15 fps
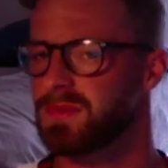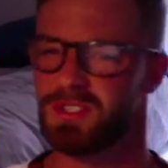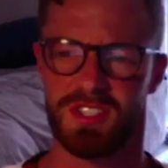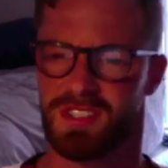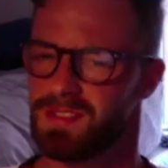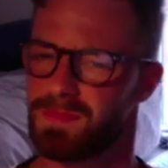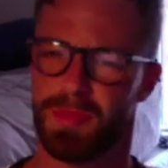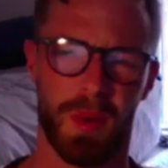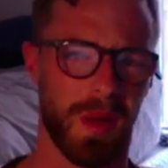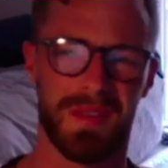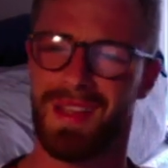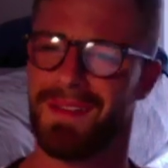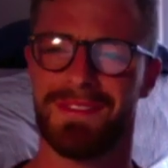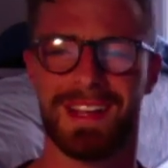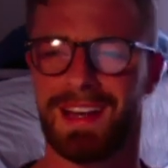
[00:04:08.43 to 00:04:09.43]
Which is,
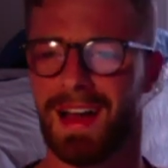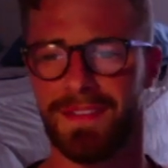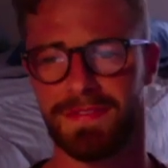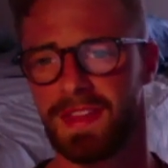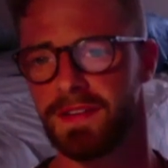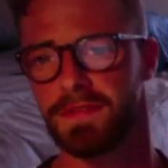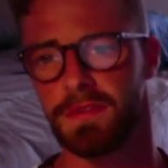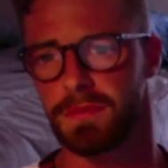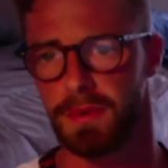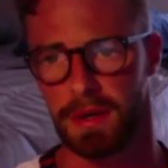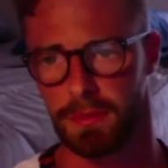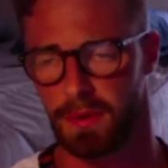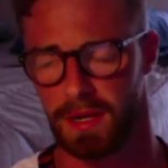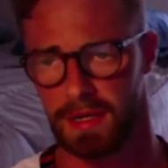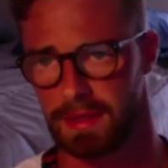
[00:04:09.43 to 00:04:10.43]
I mean, I've never
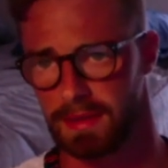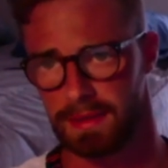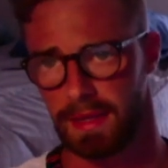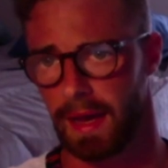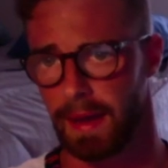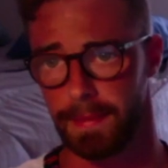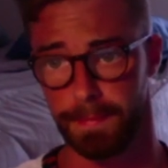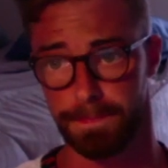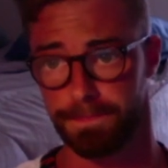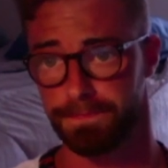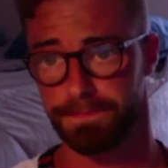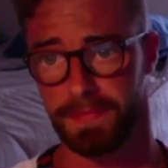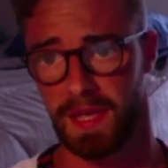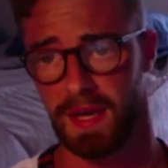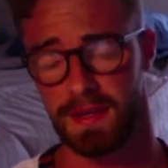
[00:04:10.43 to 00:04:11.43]
like ran into that
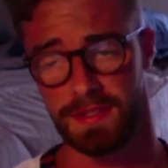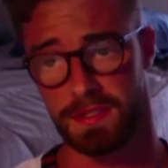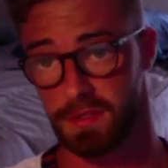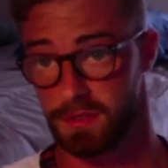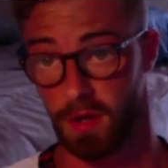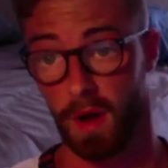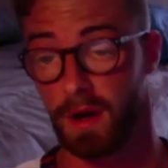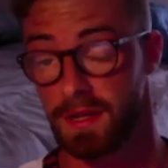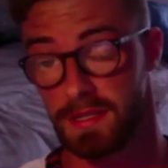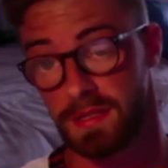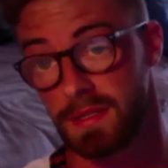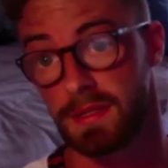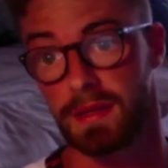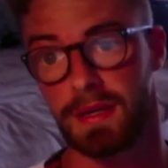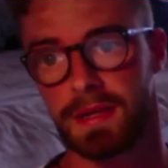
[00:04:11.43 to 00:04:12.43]
case because
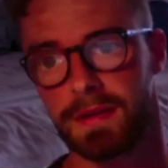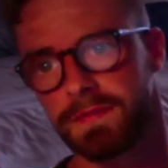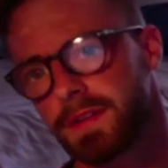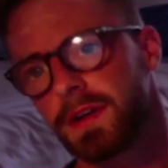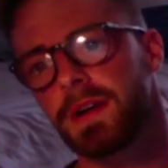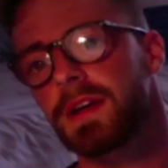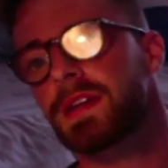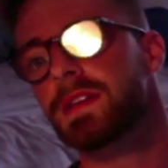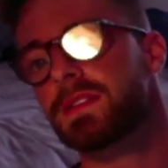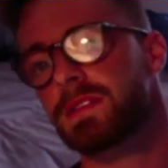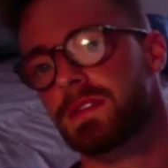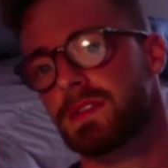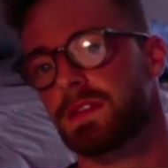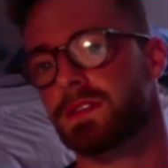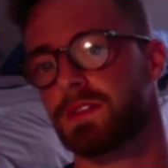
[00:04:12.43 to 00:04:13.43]
honestly like if there
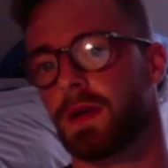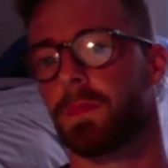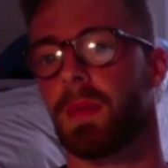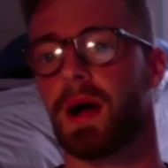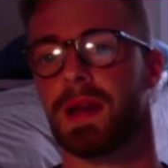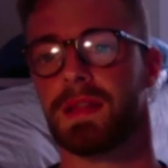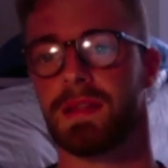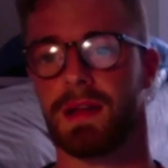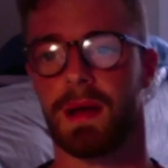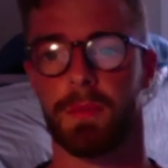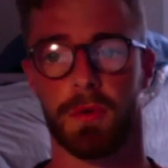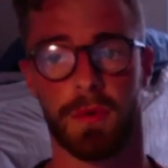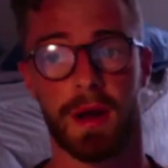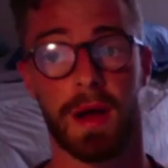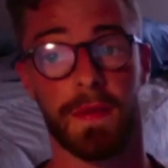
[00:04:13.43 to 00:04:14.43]
is somebody that i'm
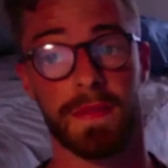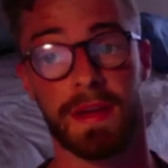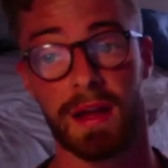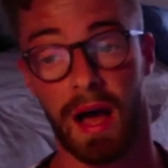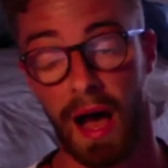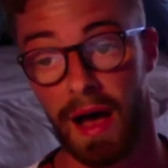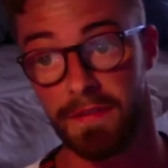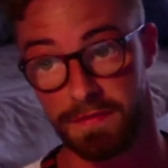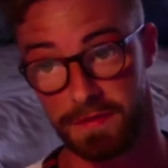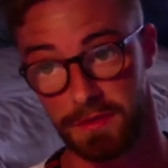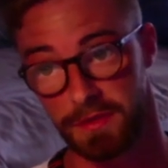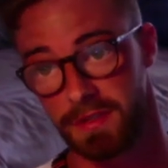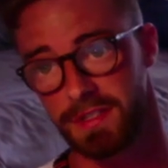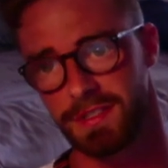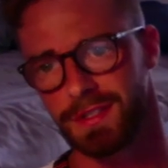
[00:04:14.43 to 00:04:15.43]
around that i
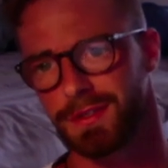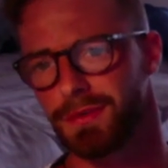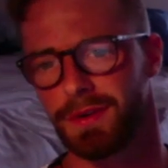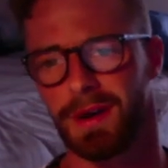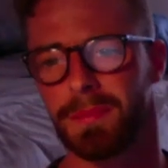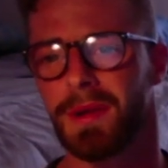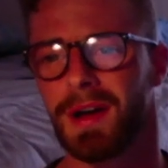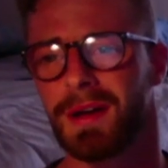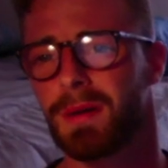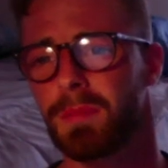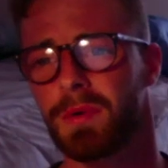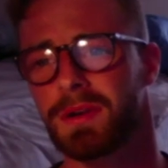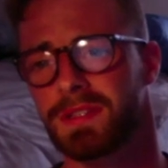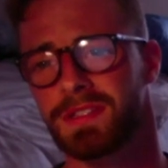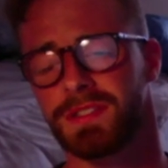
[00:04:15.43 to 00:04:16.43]
feel is ignorant i'm not going to
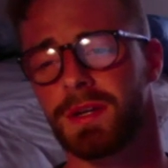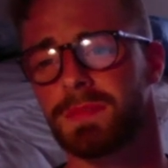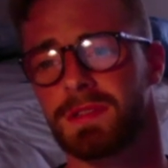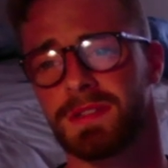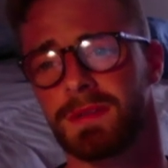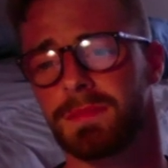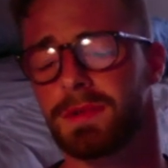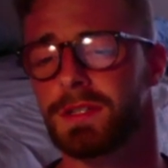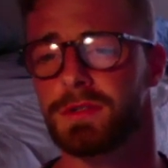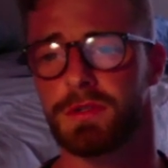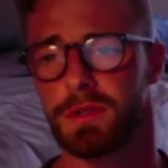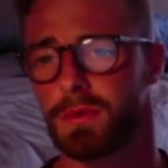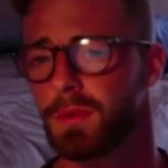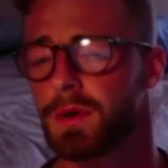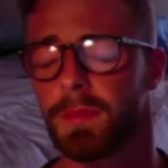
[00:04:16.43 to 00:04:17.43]
bring this up to them because
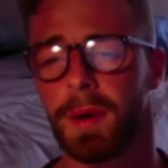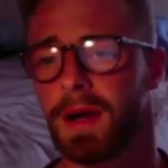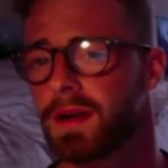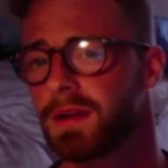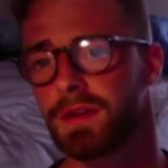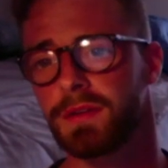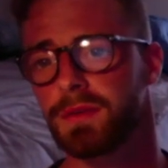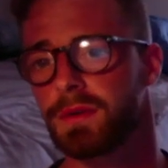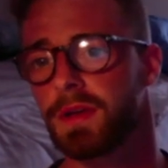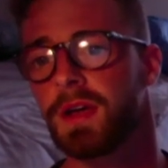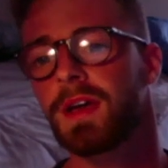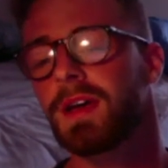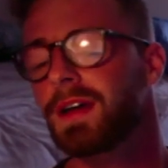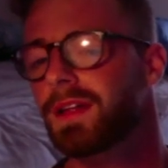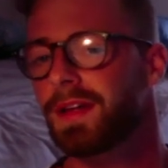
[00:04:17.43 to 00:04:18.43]
like what am i going to do
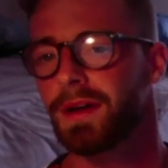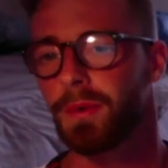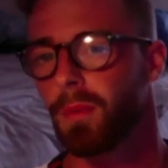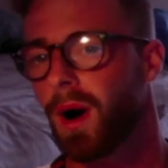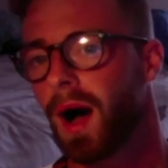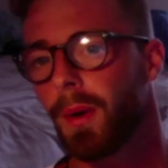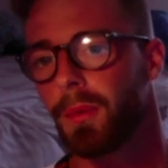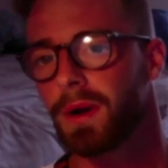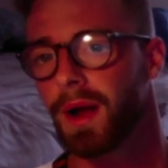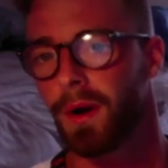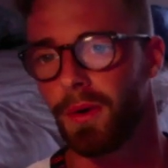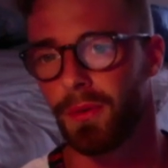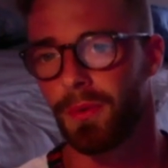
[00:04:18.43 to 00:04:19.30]
like why would i